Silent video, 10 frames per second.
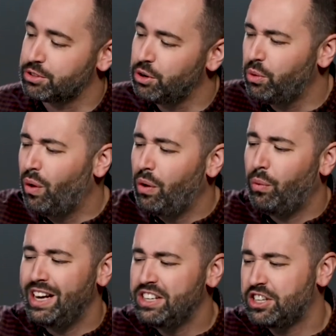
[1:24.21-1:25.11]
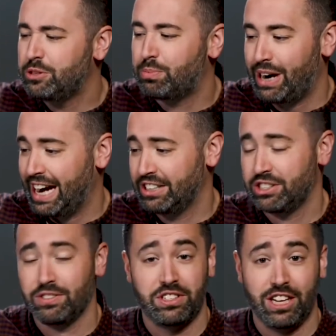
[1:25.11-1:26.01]
So what is this
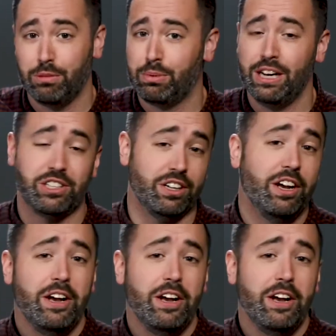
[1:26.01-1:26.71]
practice of celebration?